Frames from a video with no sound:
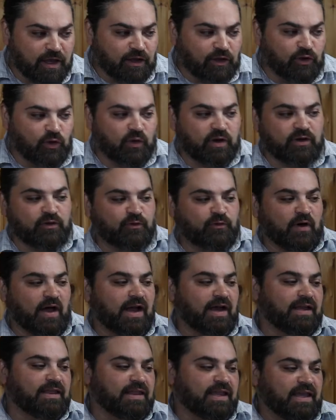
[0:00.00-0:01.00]
You can
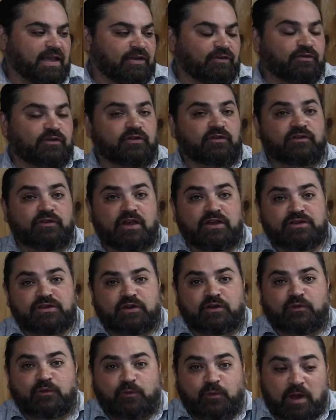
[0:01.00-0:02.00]
find the
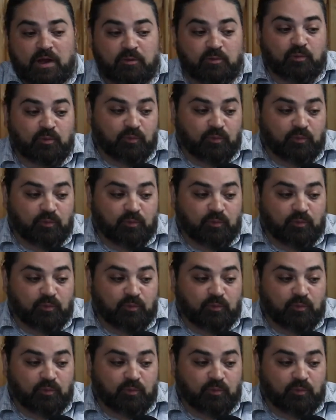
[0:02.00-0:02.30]
SuccessionFit